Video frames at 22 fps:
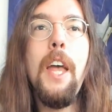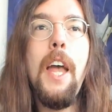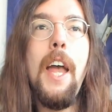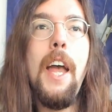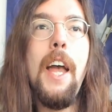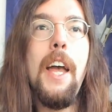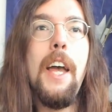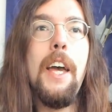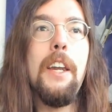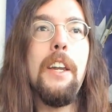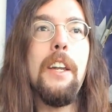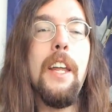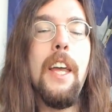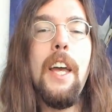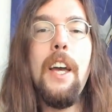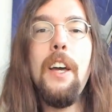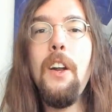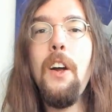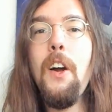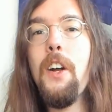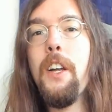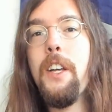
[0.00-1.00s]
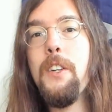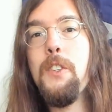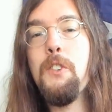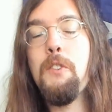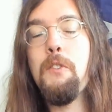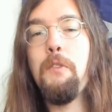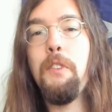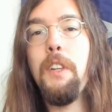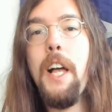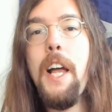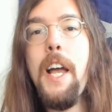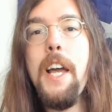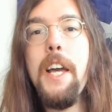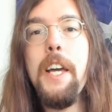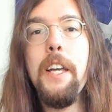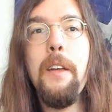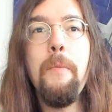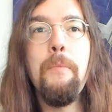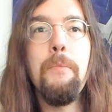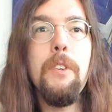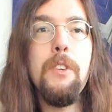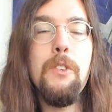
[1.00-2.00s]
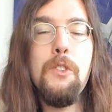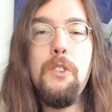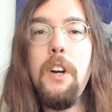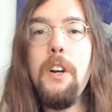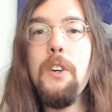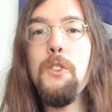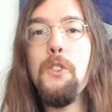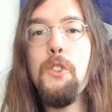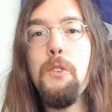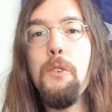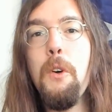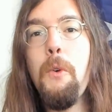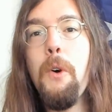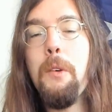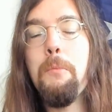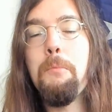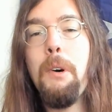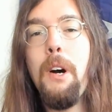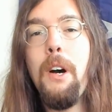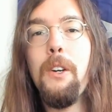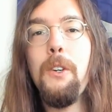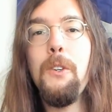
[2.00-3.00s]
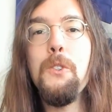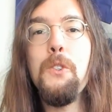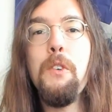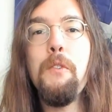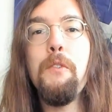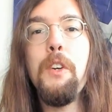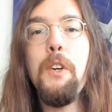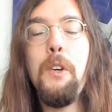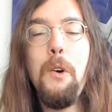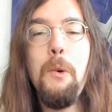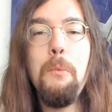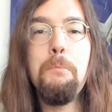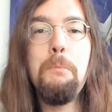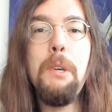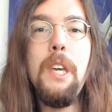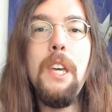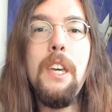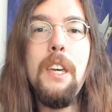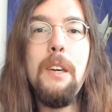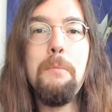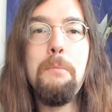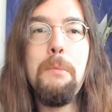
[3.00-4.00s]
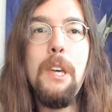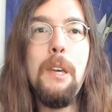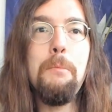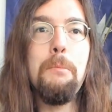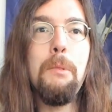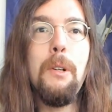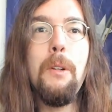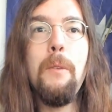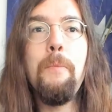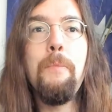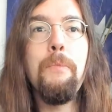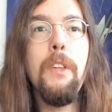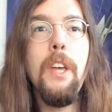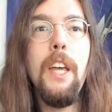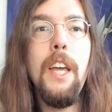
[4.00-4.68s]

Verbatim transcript: and an anarchist flag starts throwing bottles of their own pee at people,